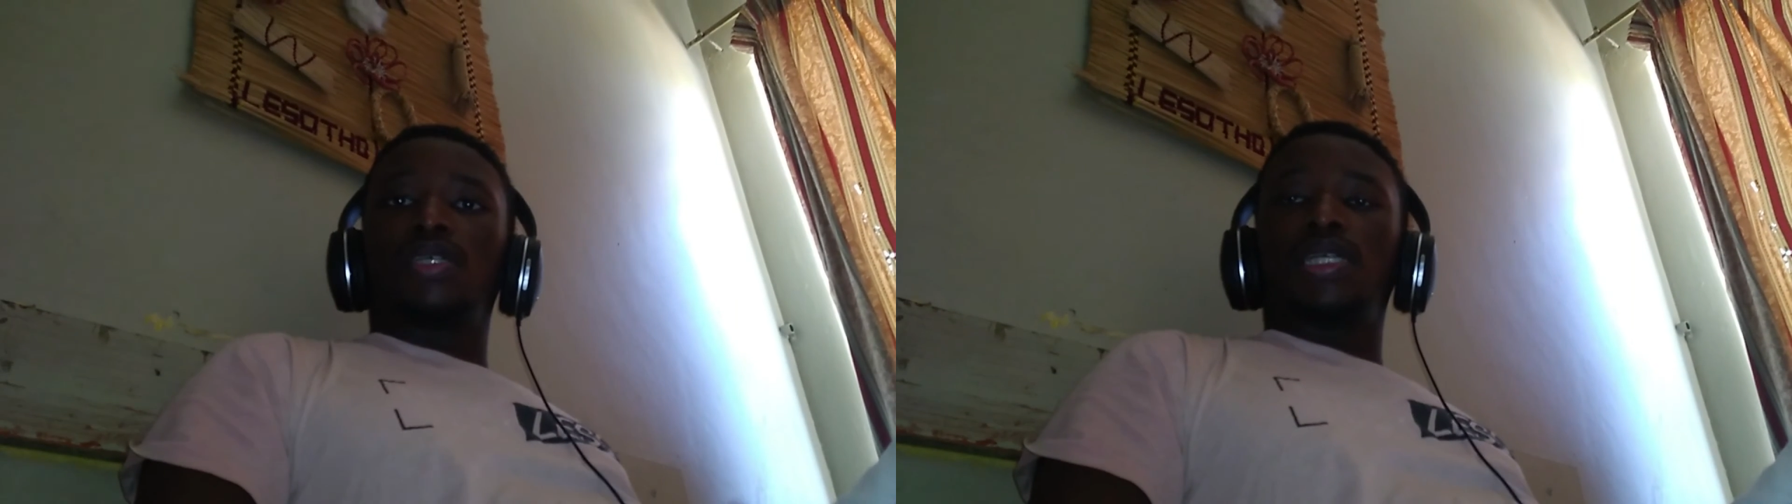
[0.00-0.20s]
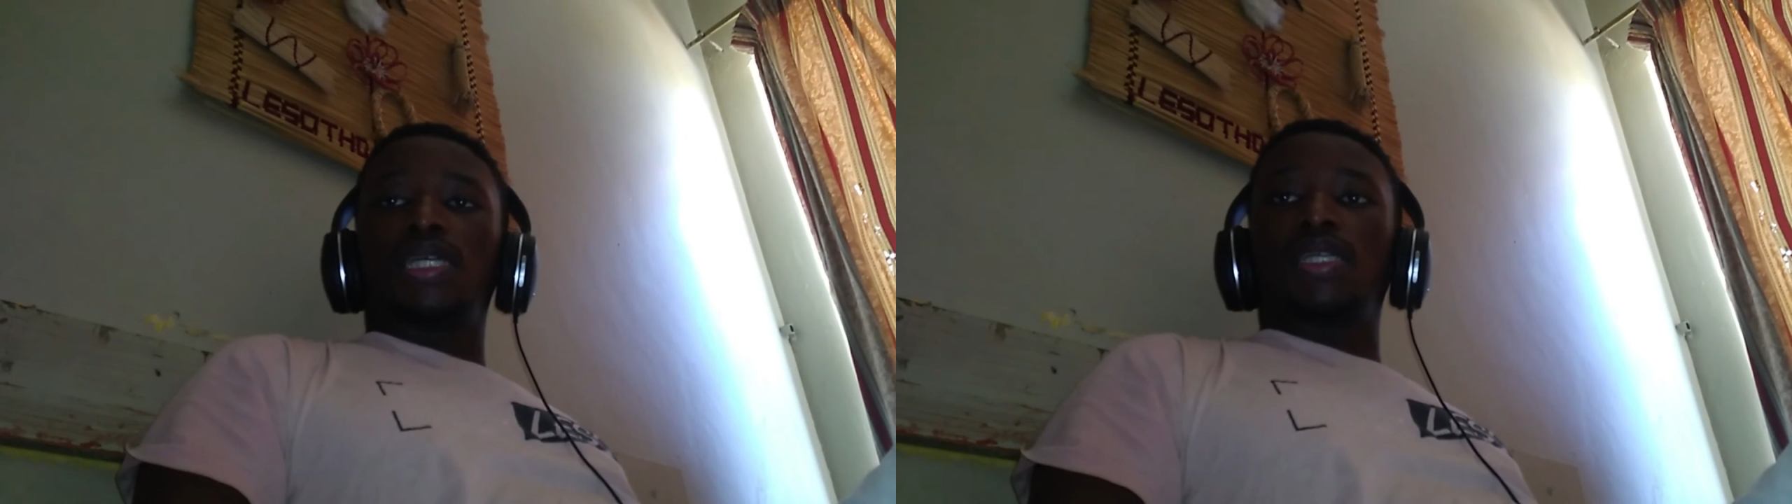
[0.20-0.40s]

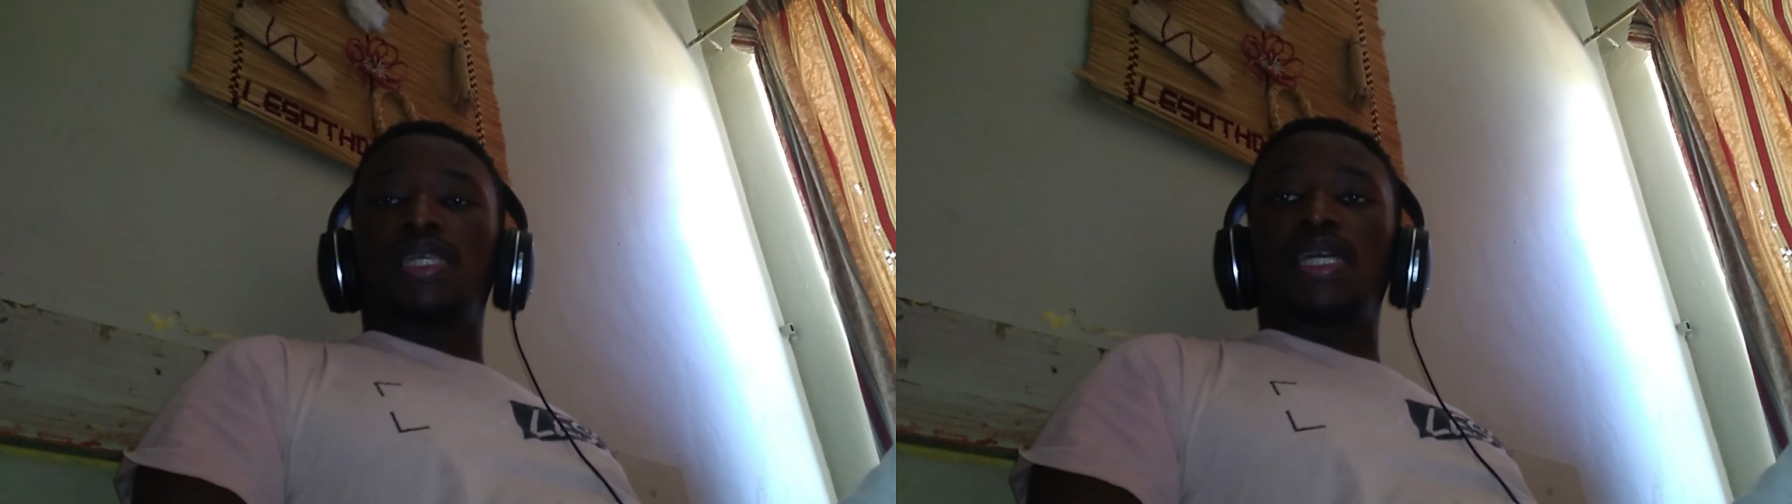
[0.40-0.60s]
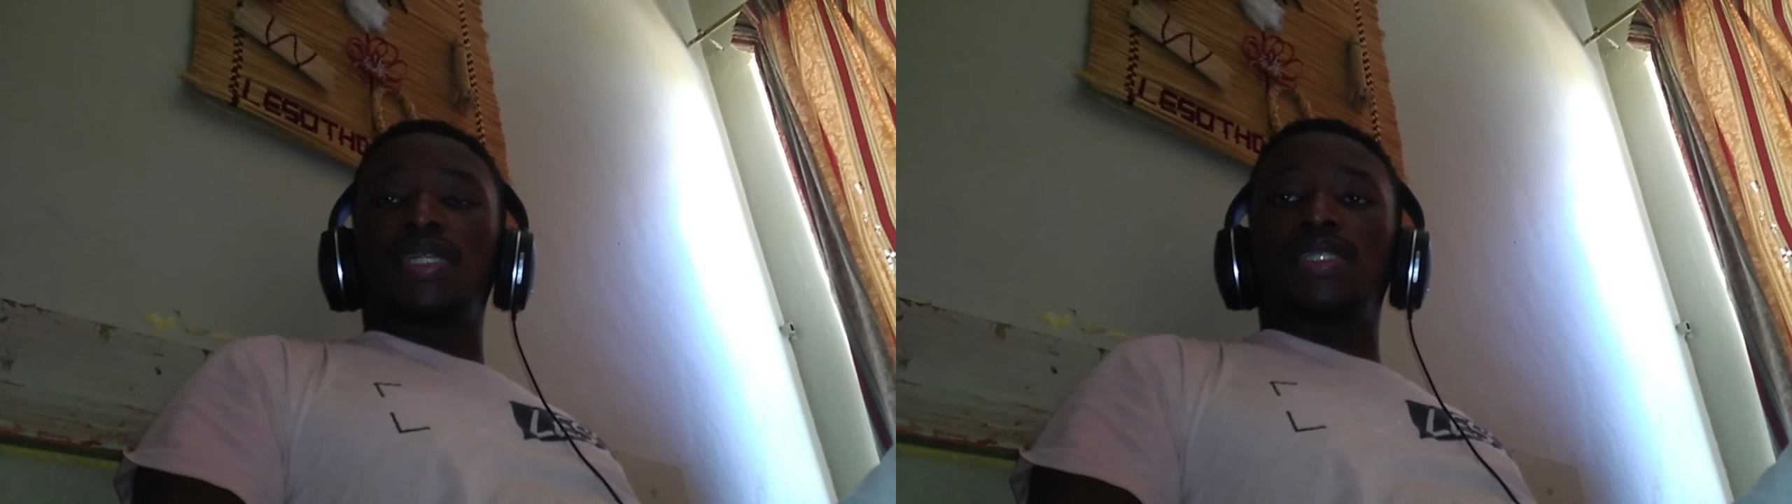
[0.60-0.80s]
And
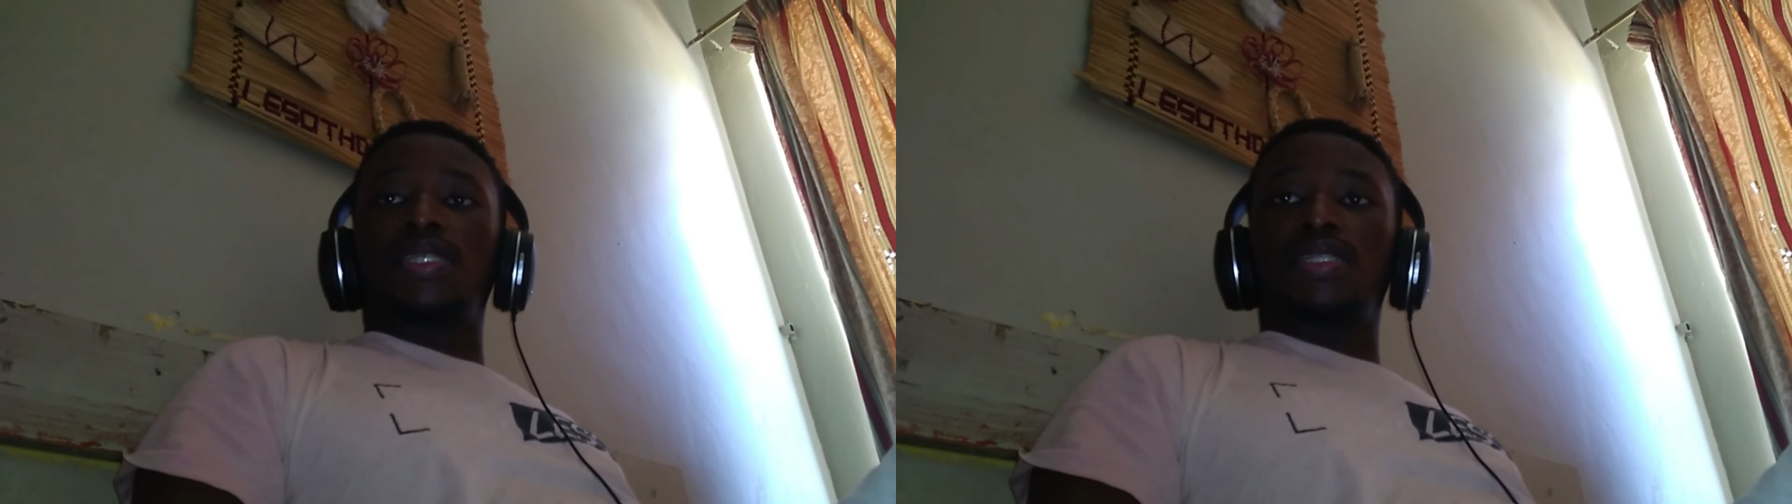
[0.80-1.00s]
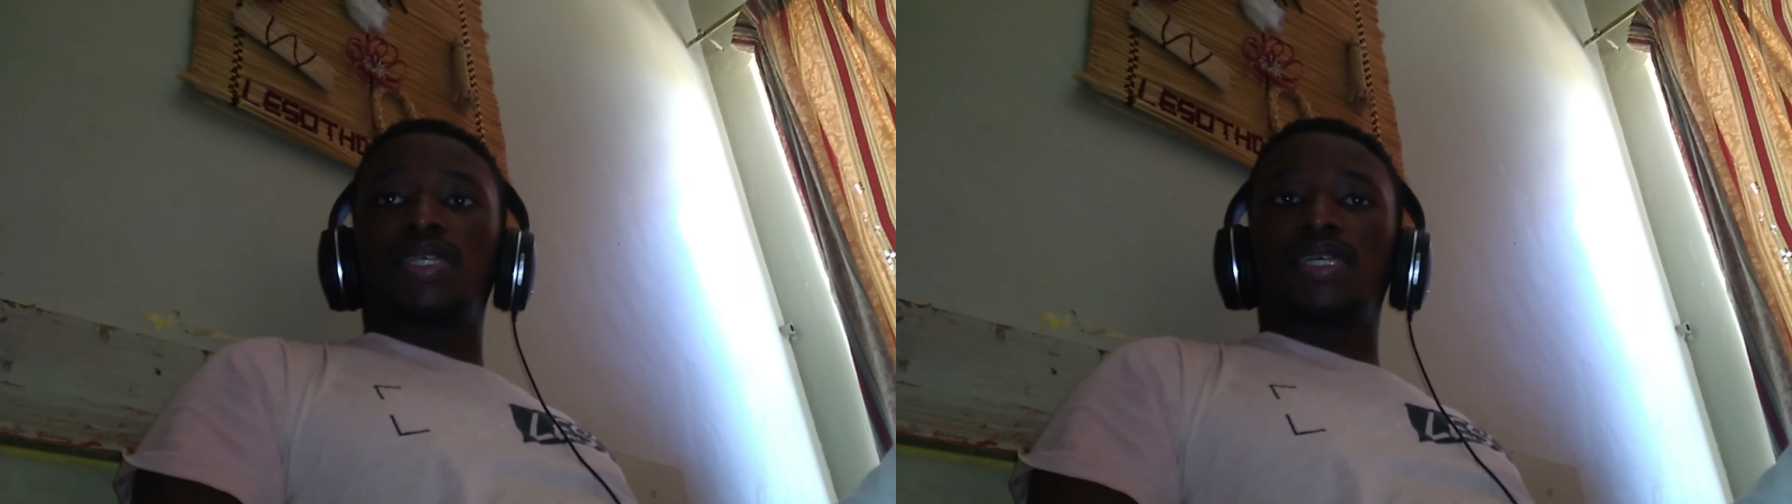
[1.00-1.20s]
as
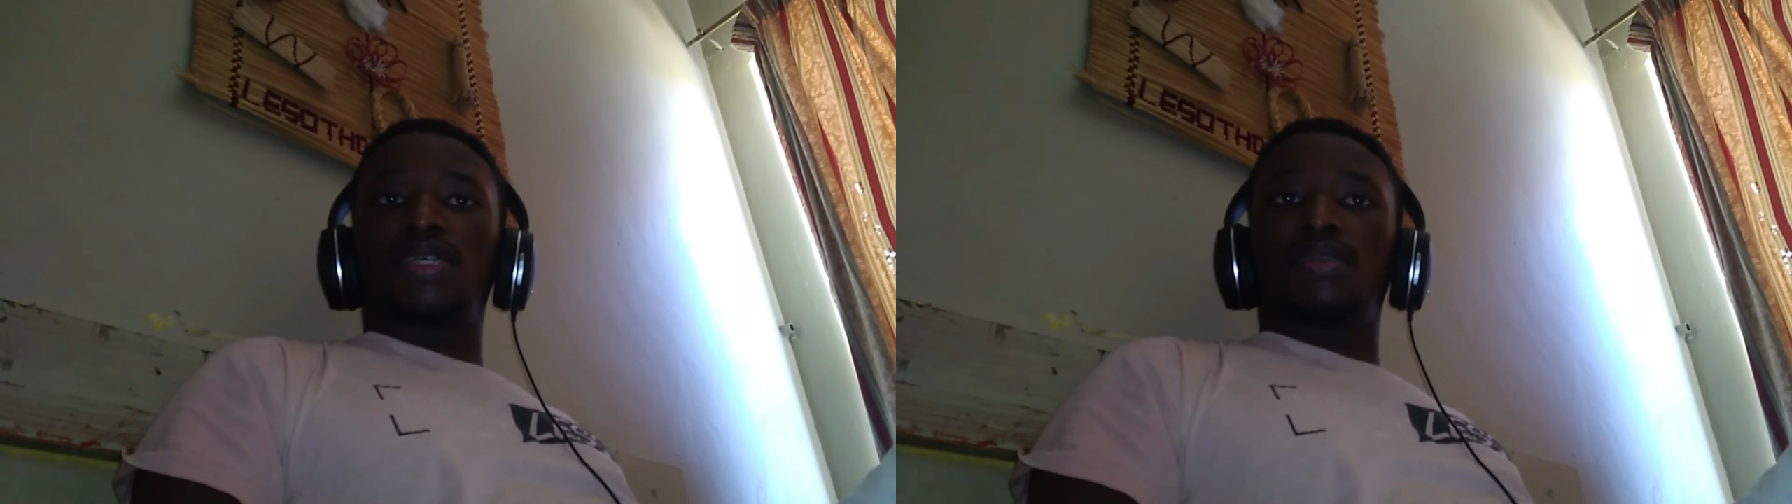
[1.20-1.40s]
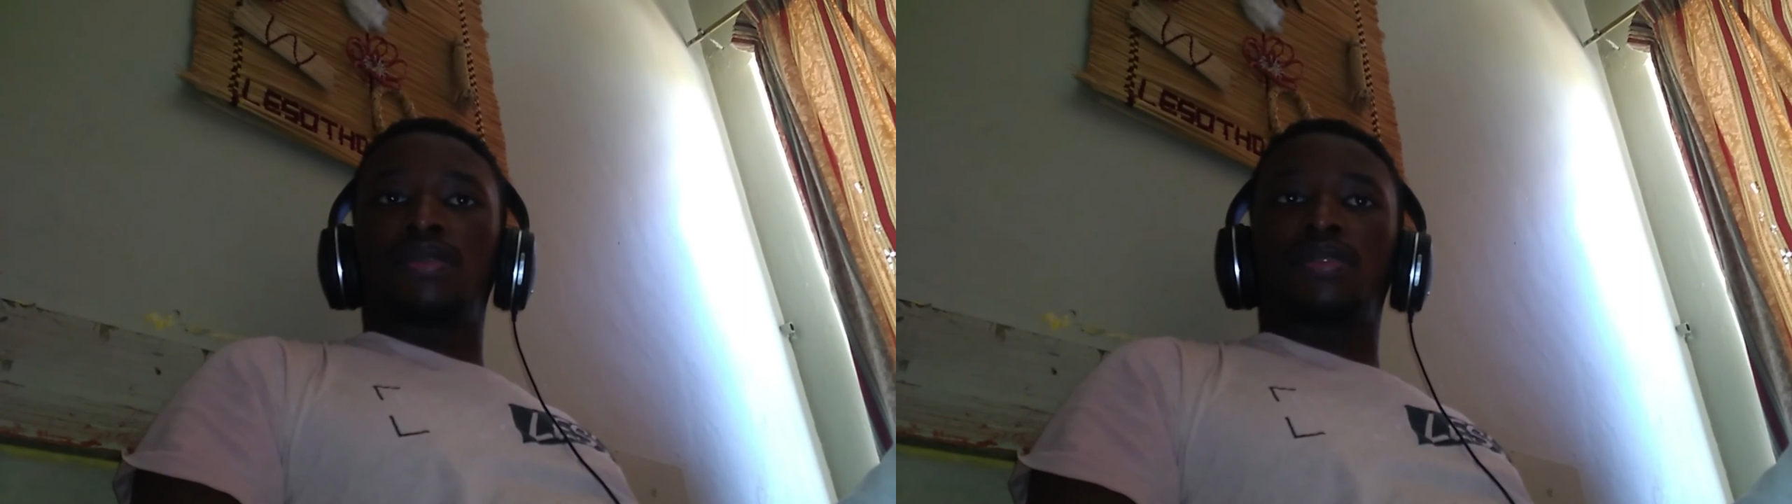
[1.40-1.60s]
he
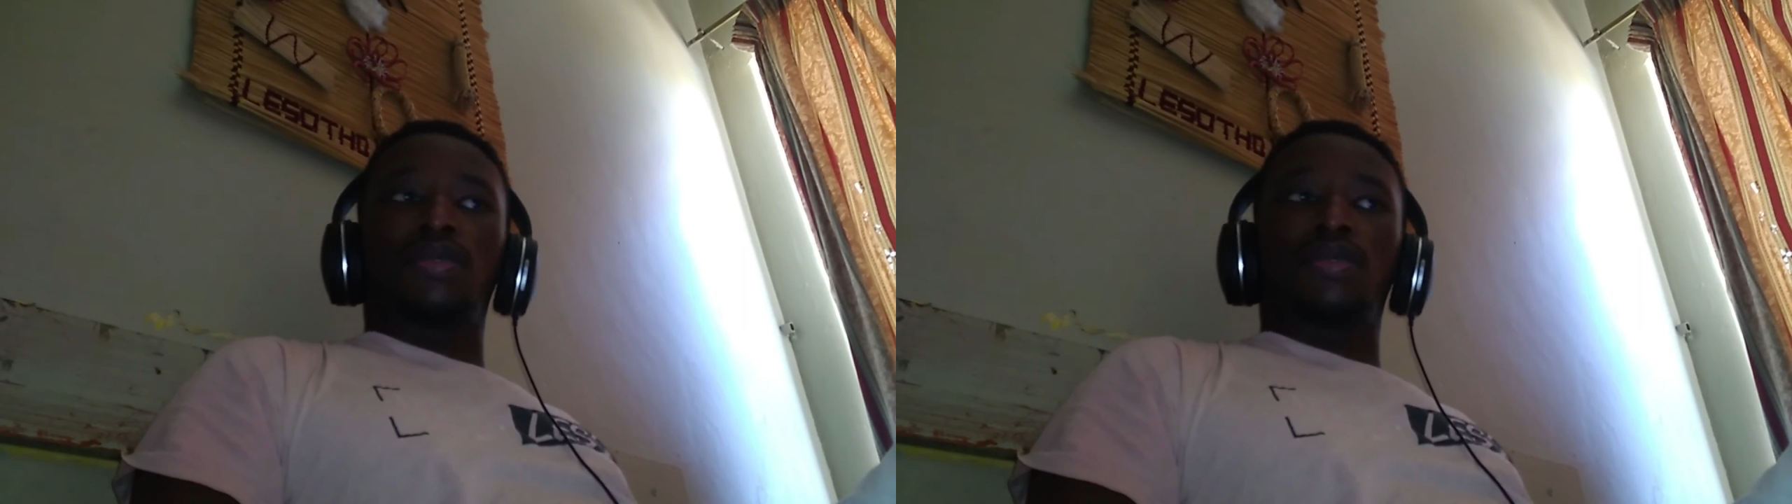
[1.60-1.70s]
said,